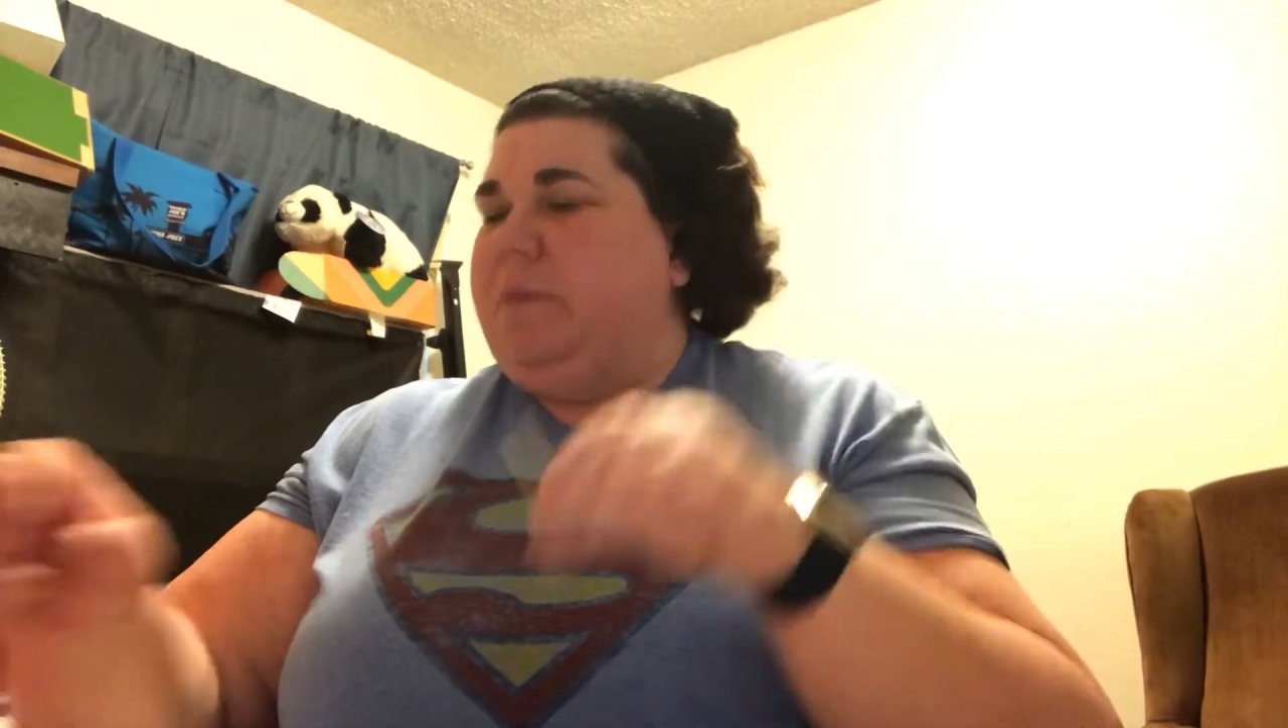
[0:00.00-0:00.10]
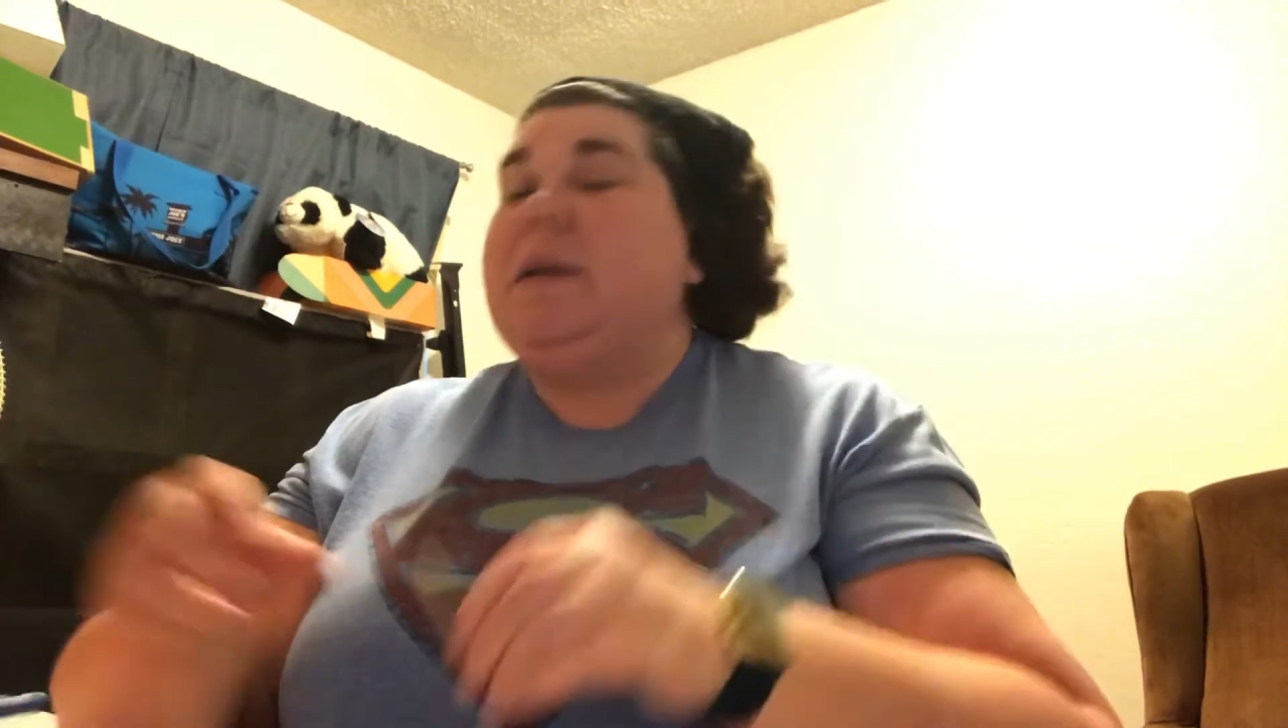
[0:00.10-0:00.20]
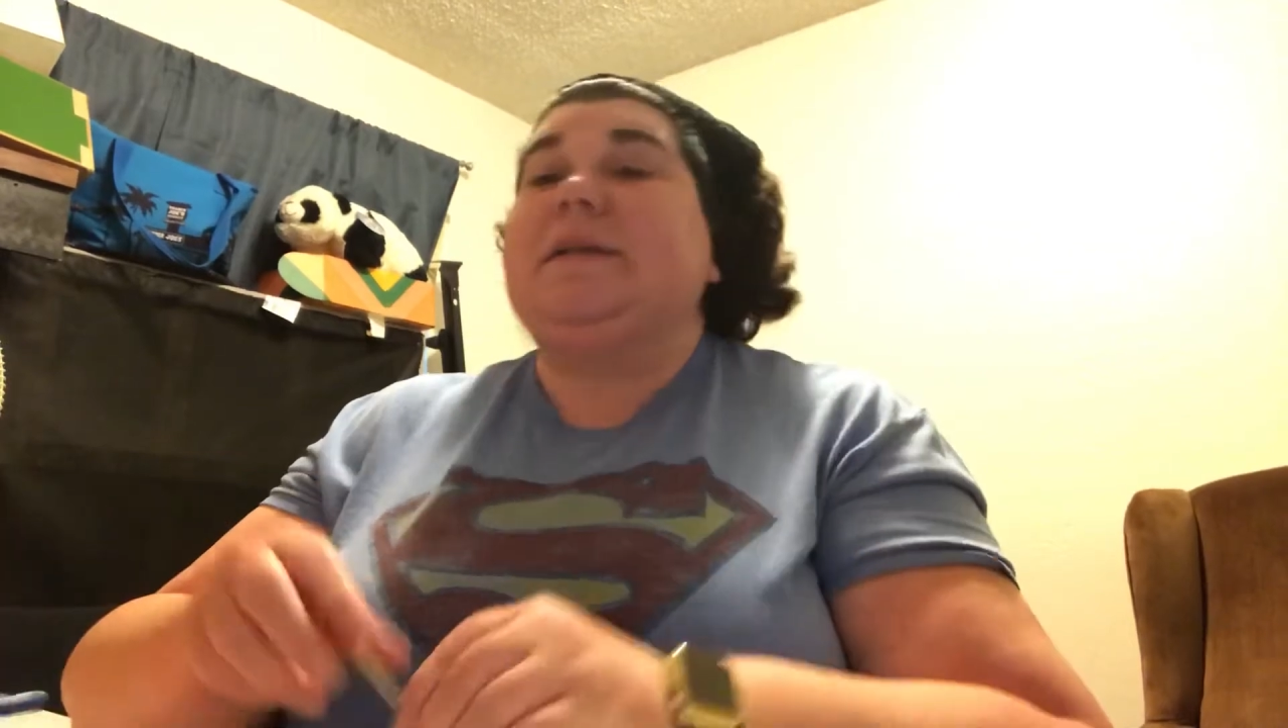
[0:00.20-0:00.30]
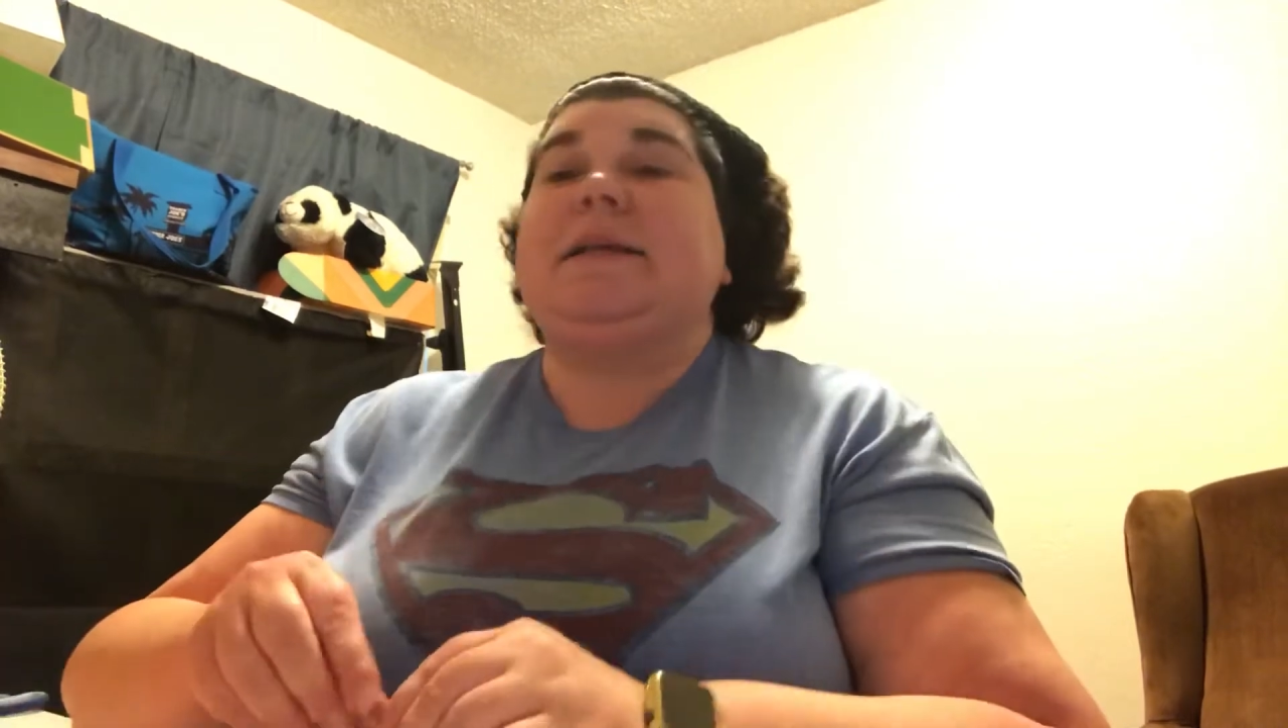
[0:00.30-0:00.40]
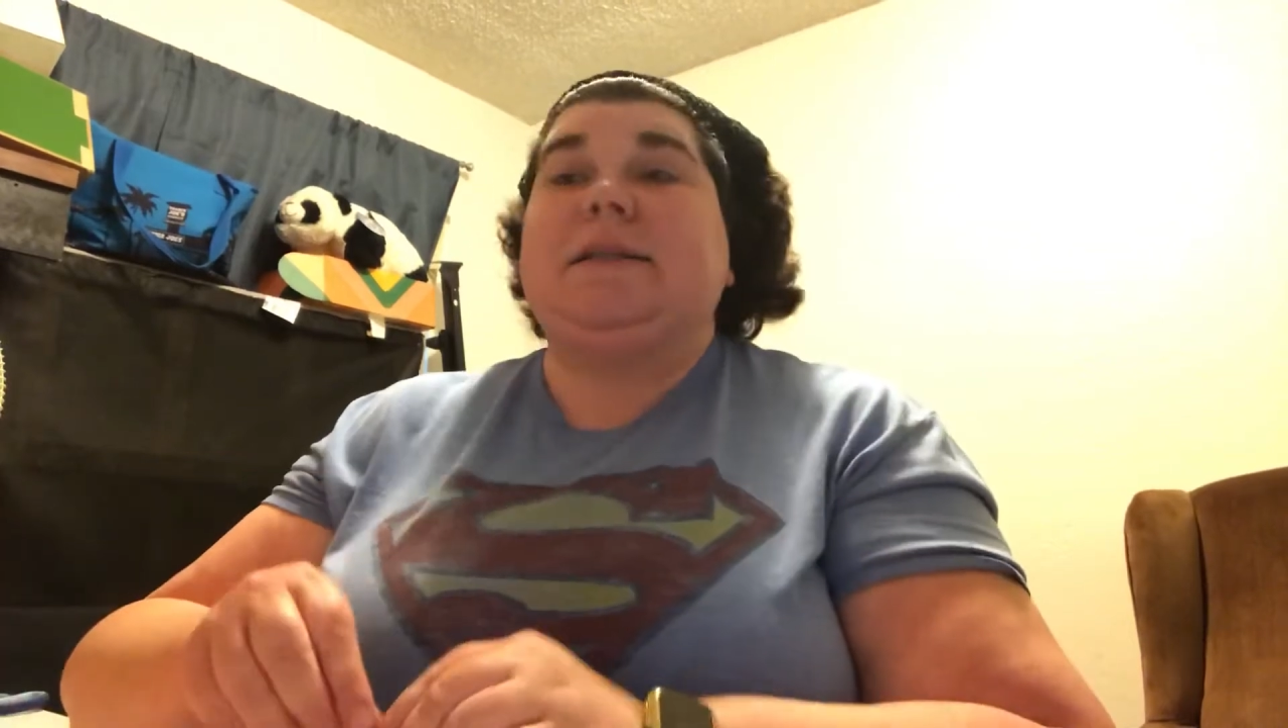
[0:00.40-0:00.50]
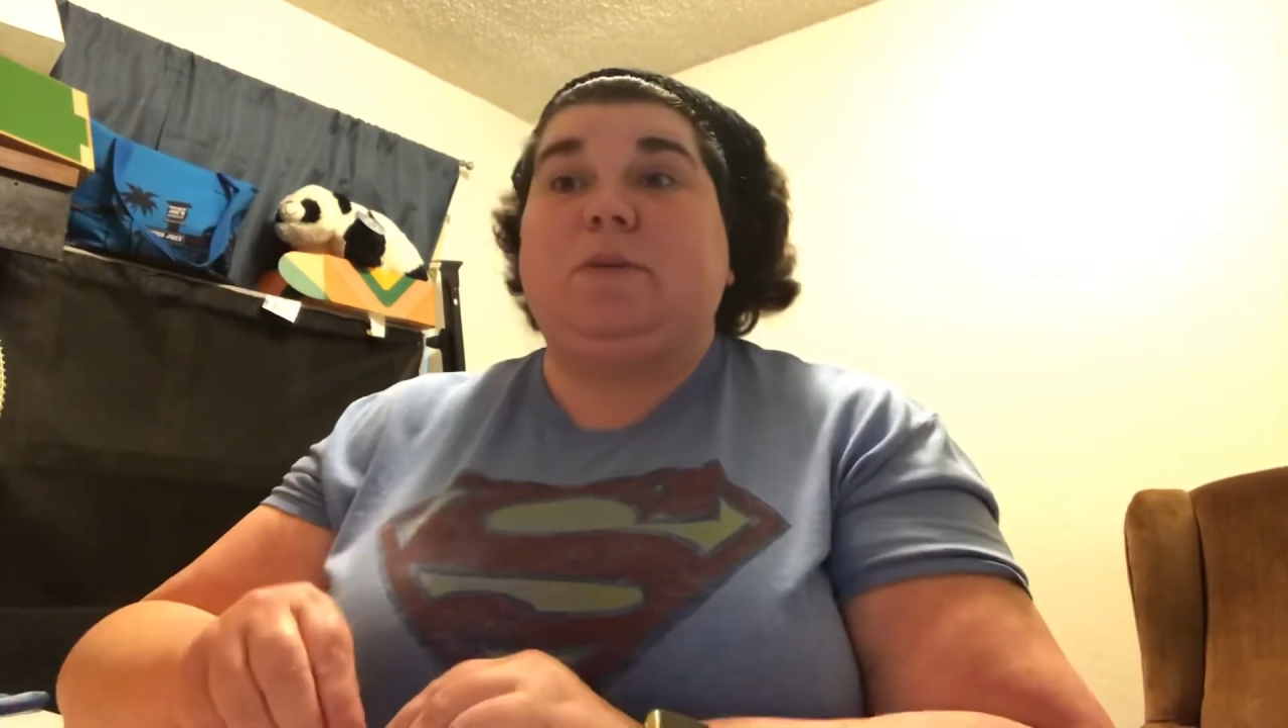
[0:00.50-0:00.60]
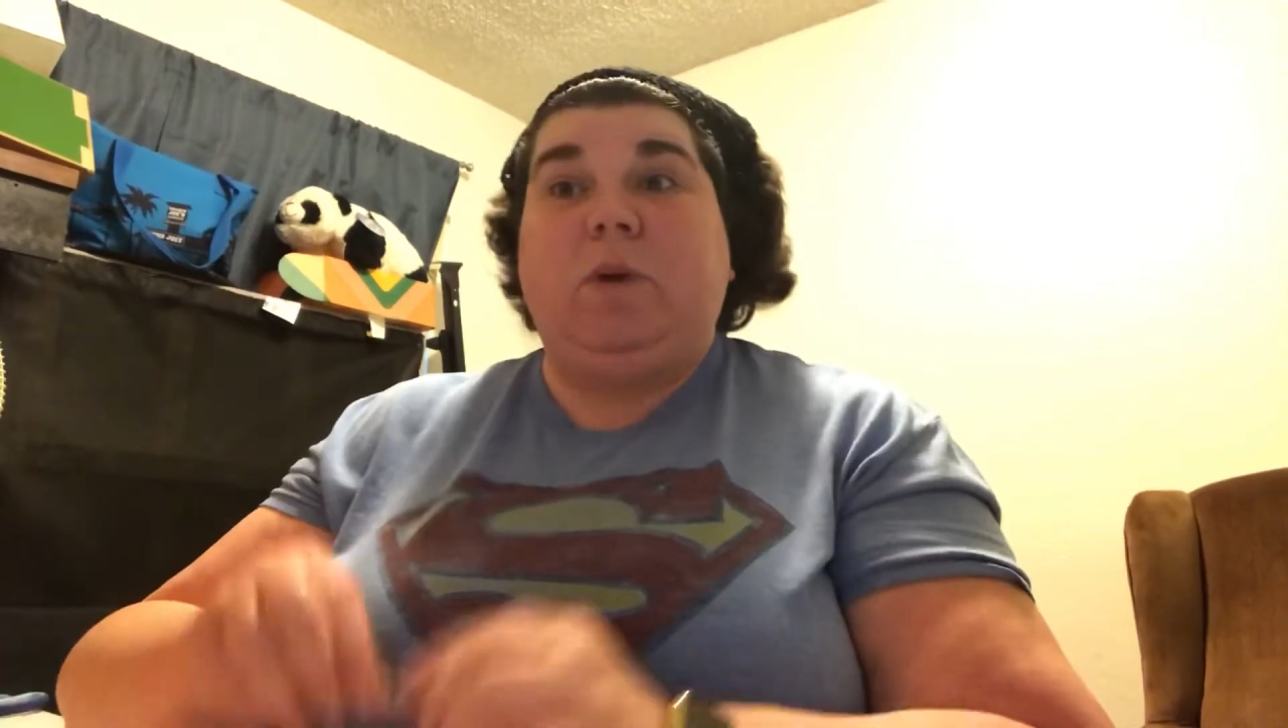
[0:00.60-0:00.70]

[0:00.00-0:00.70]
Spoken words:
because that's